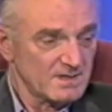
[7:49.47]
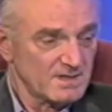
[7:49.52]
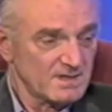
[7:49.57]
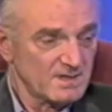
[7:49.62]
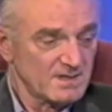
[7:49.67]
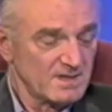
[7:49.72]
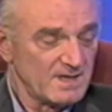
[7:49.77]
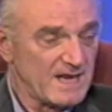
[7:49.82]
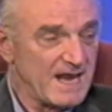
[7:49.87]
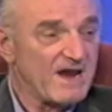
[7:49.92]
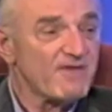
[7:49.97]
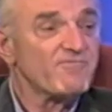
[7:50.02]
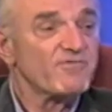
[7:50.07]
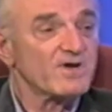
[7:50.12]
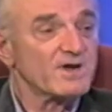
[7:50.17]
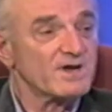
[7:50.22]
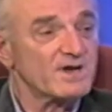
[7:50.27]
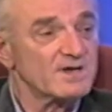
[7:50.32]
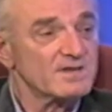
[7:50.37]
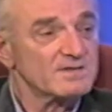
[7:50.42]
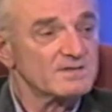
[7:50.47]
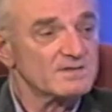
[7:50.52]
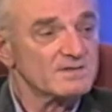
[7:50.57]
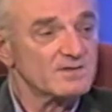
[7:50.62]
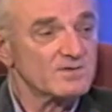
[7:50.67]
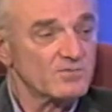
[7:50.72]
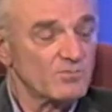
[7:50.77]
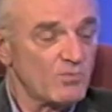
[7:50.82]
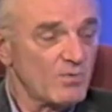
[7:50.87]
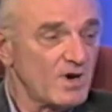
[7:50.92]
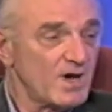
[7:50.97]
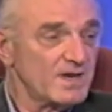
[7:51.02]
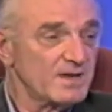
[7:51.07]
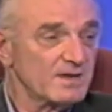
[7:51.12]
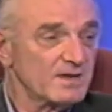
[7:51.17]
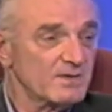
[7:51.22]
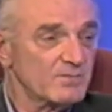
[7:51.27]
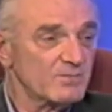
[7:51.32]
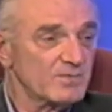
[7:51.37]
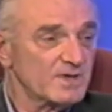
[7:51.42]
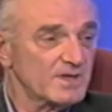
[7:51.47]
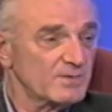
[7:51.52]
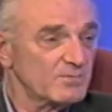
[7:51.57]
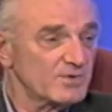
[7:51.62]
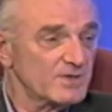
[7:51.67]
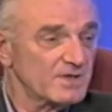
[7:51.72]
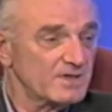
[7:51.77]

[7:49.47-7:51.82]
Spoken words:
Africa, in Rwanda, with